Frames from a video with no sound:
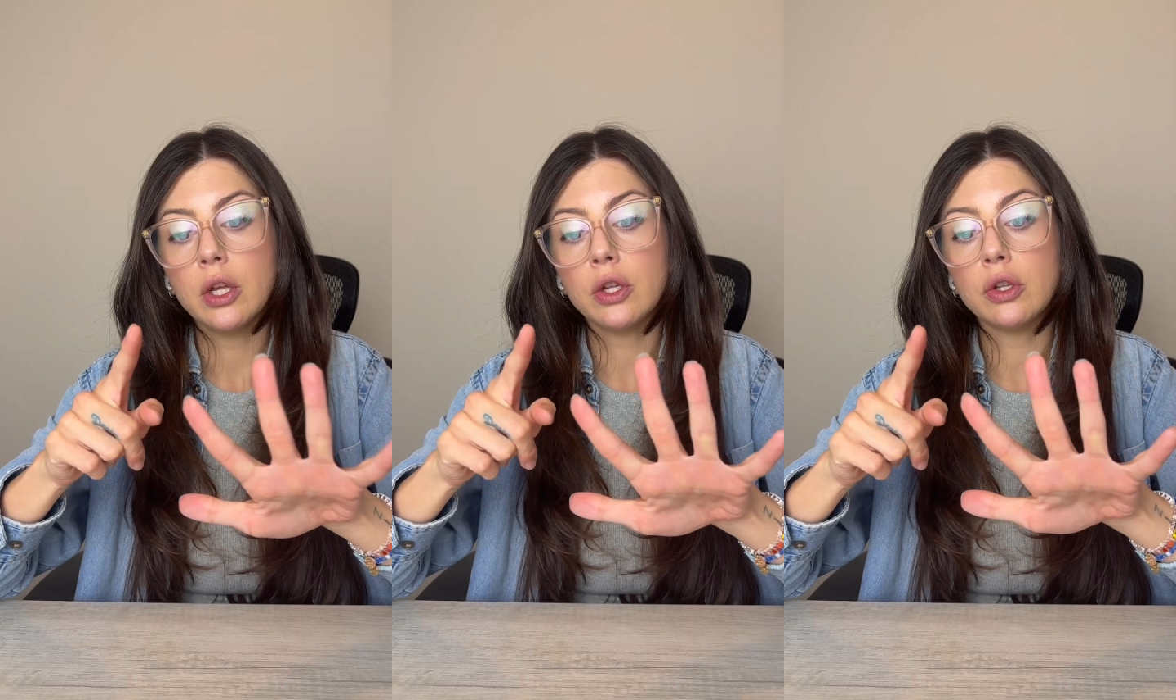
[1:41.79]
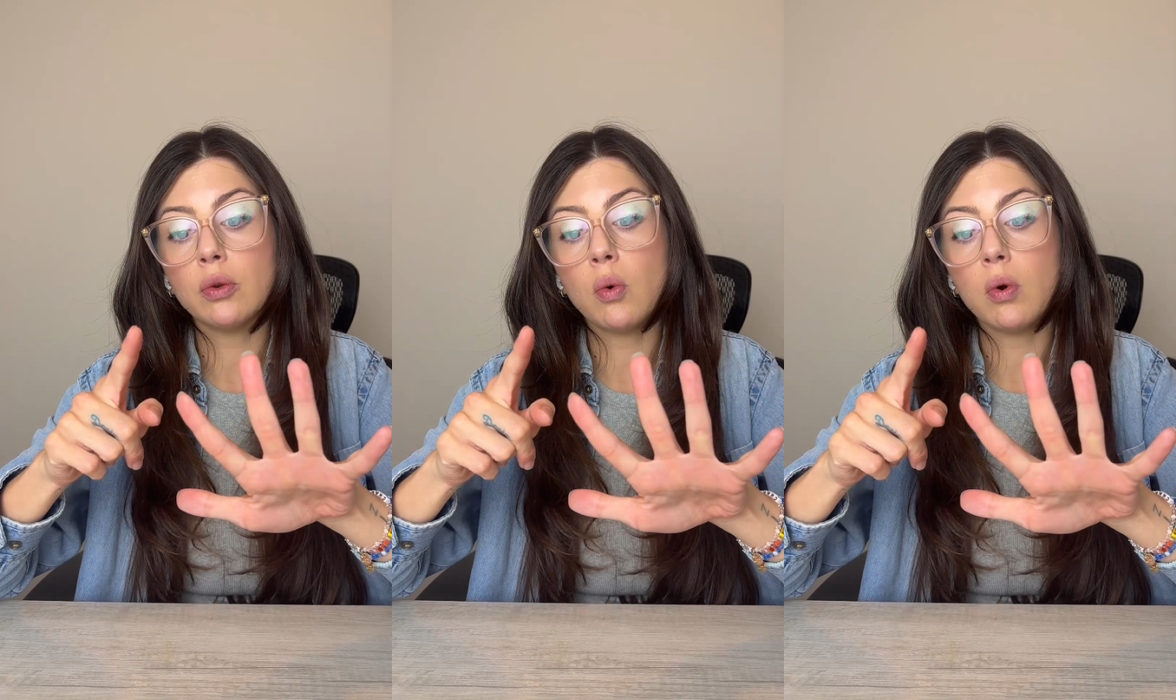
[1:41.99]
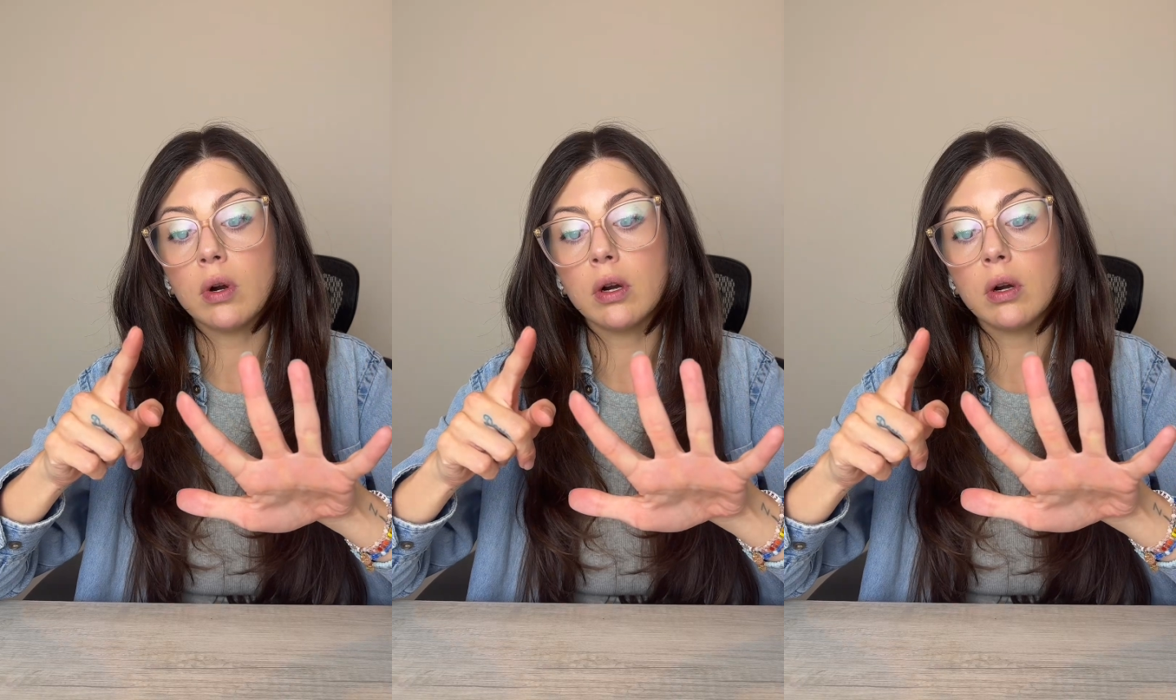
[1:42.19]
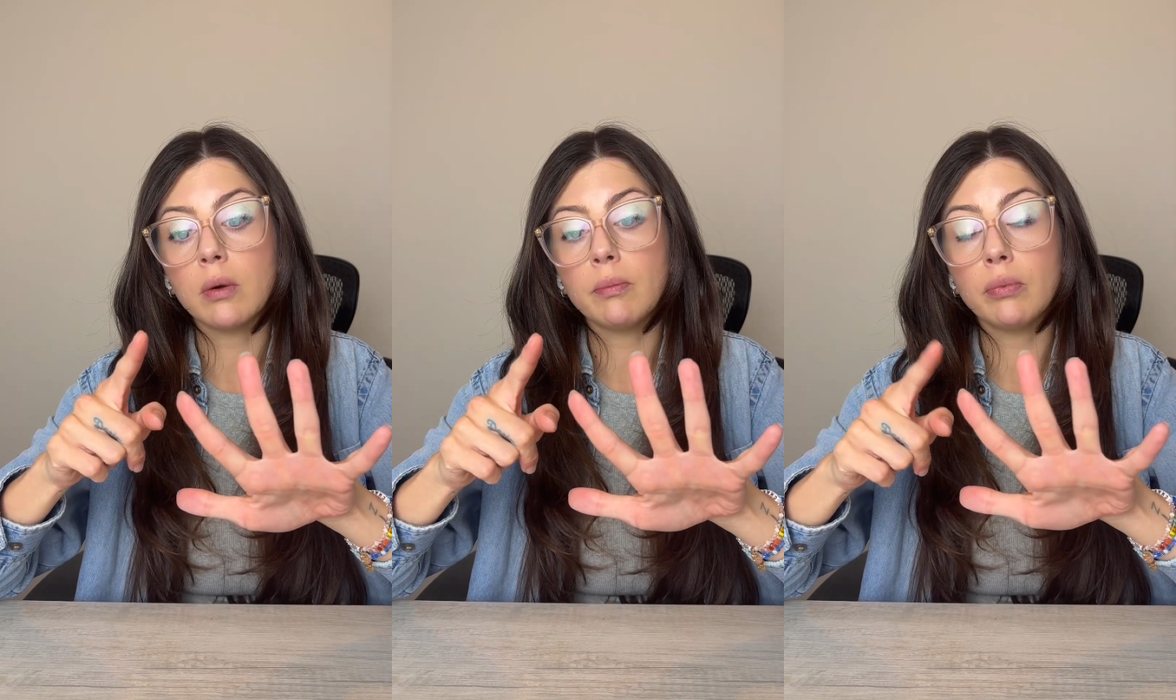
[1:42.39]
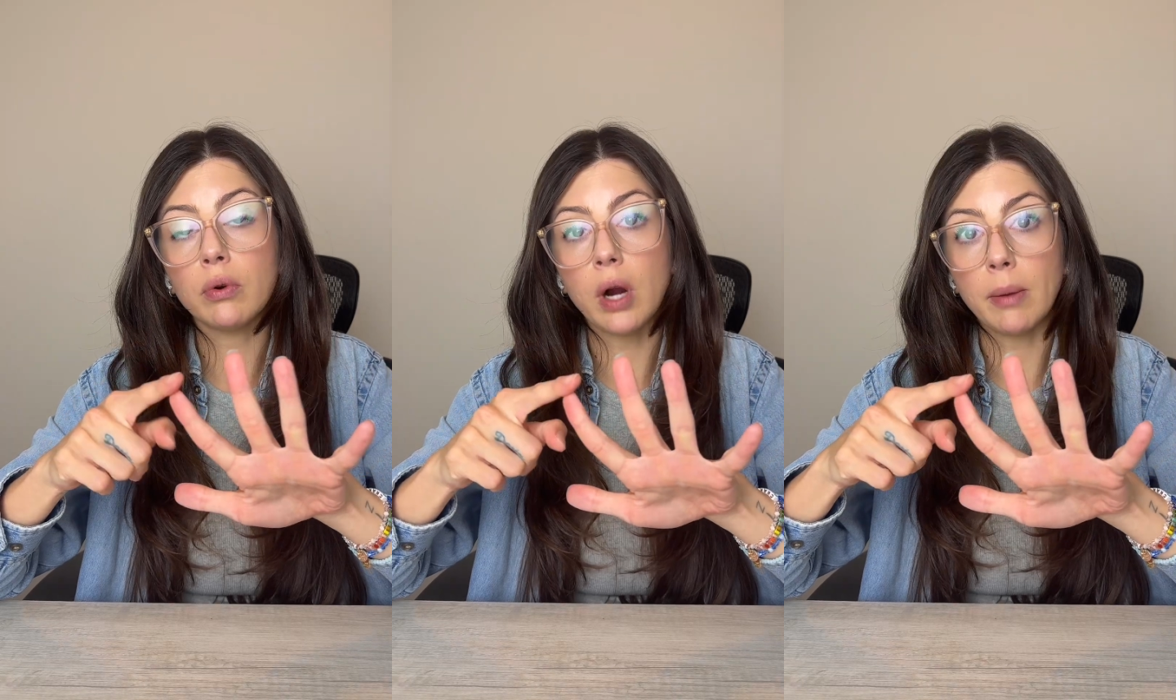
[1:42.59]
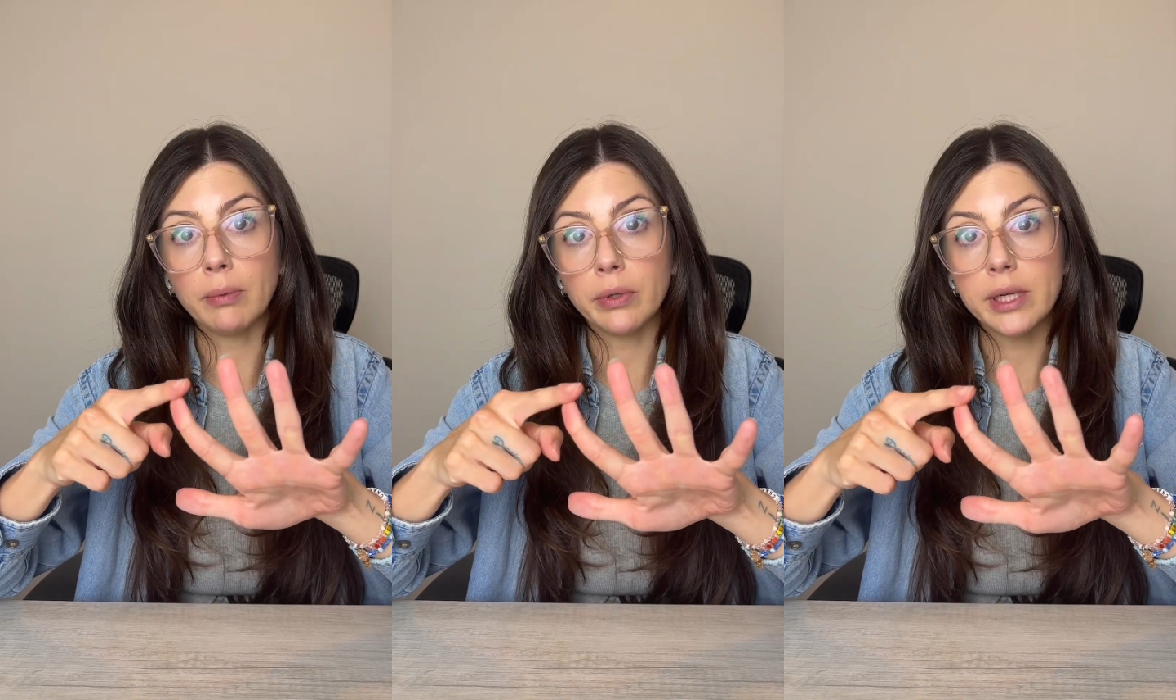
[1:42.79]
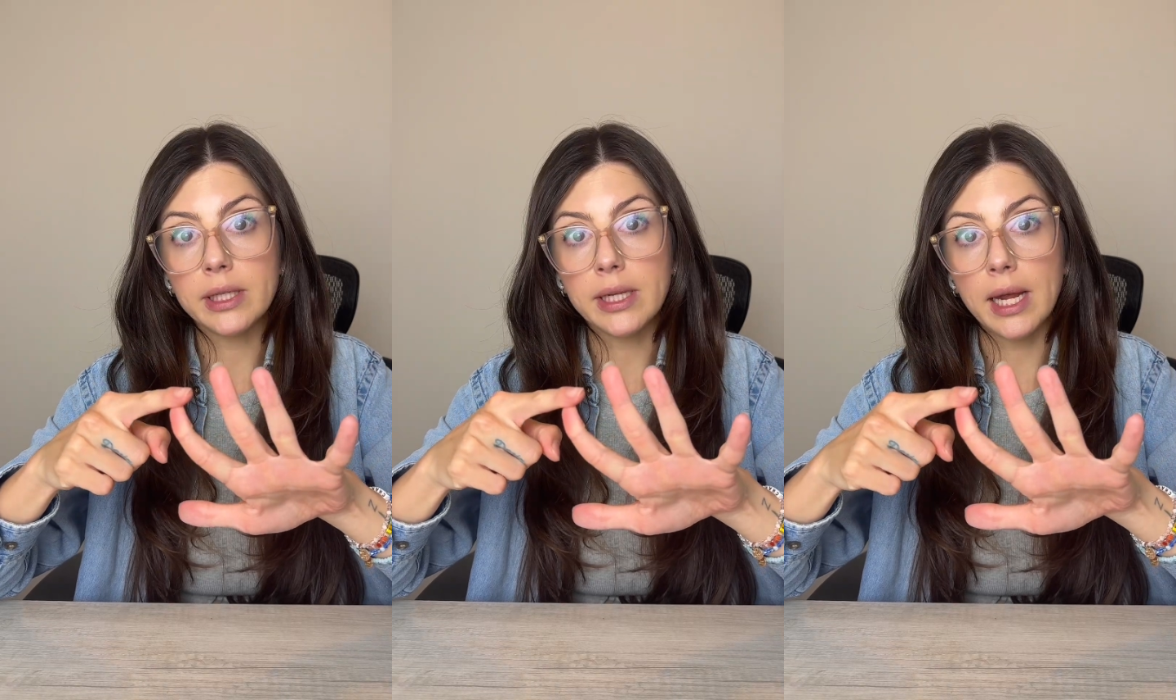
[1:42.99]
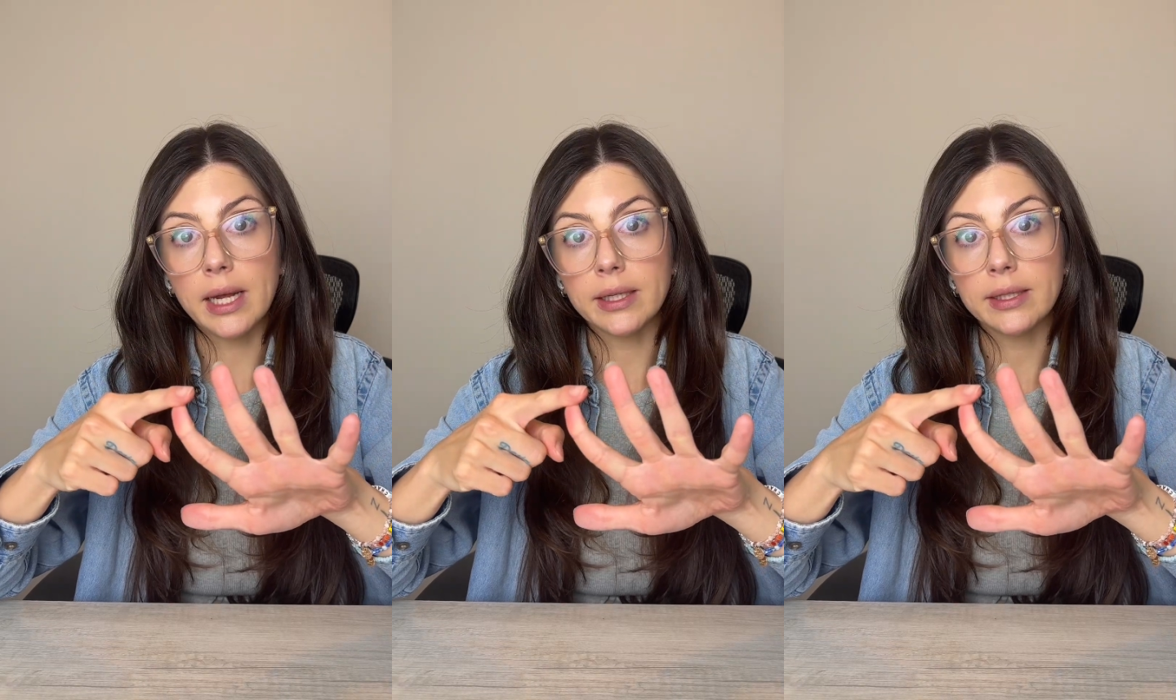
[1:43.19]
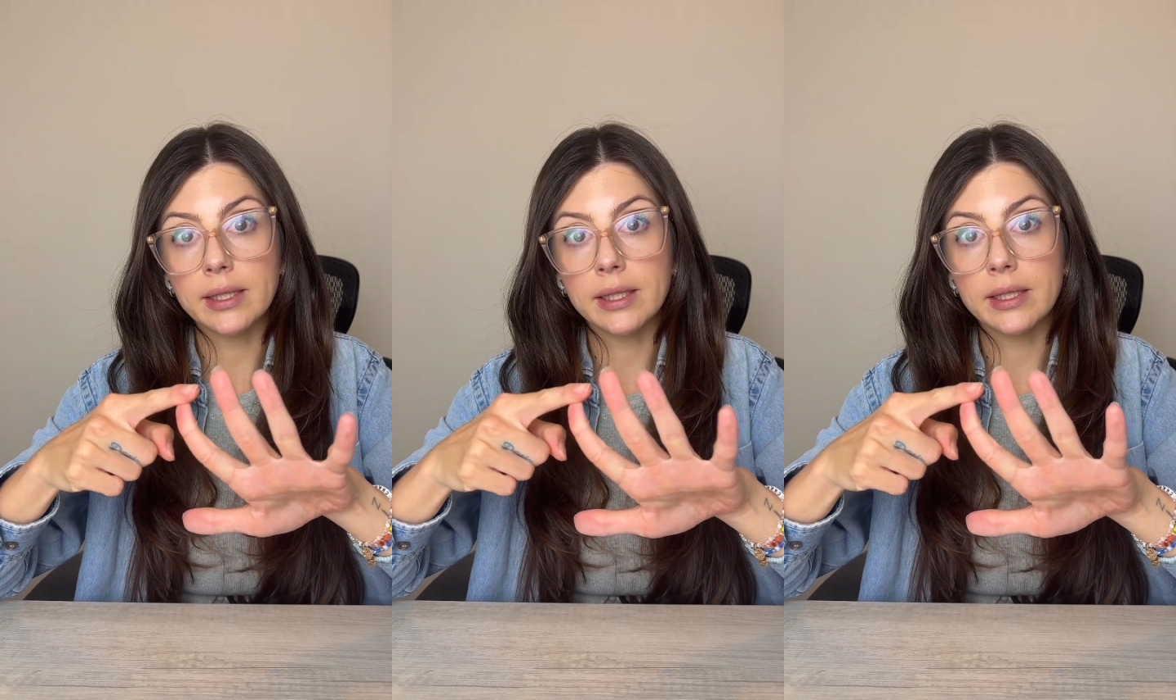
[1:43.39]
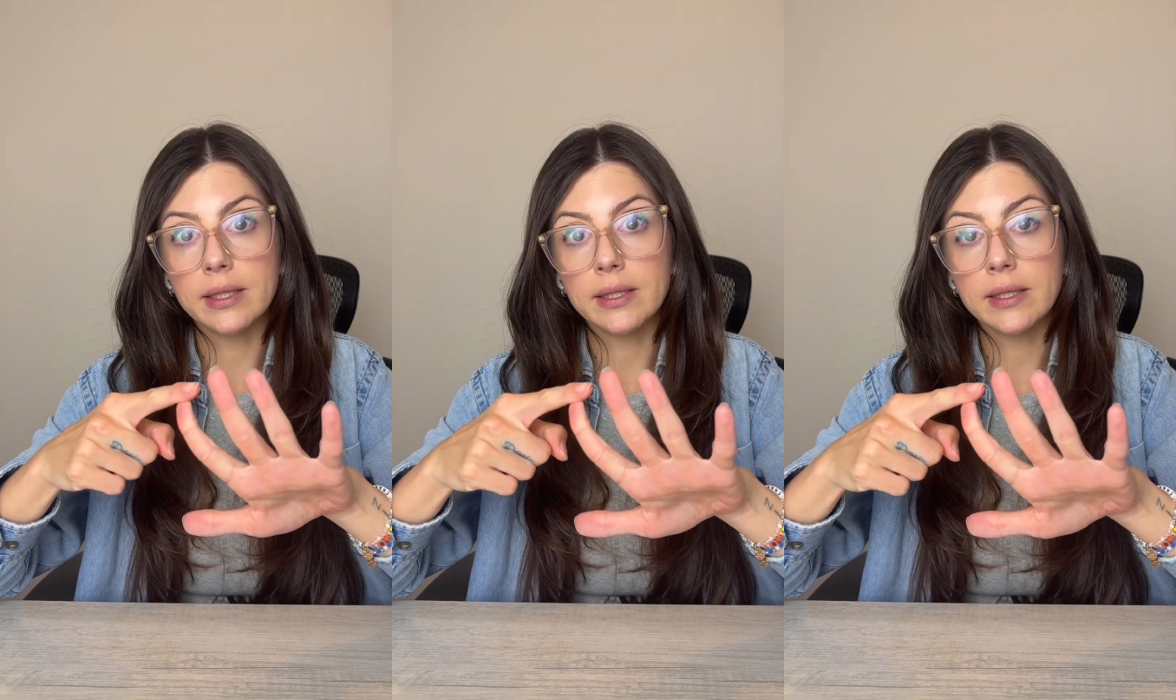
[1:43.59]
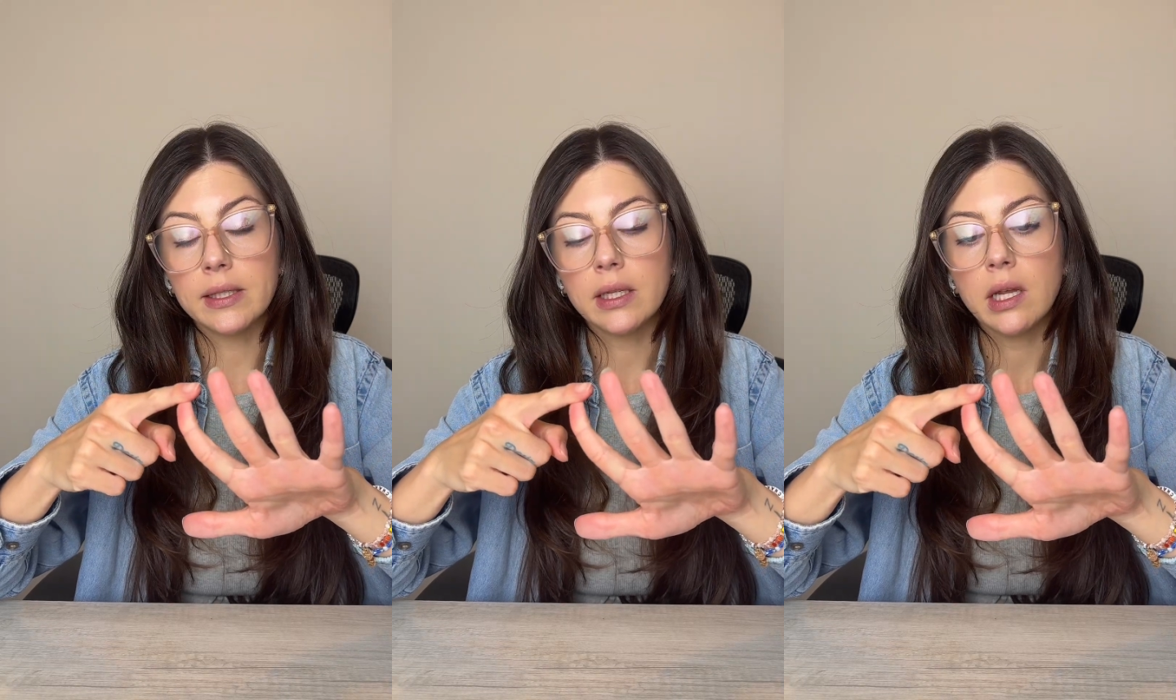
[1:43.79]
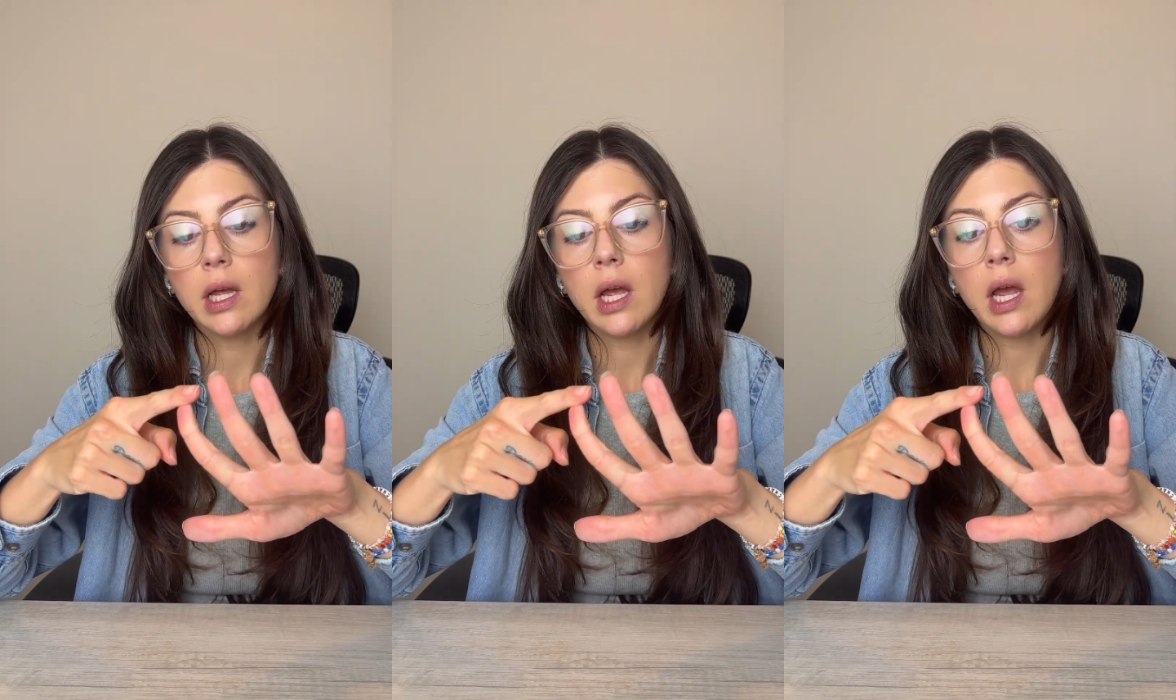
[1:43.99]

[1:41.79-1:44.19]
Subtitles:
your property taxes,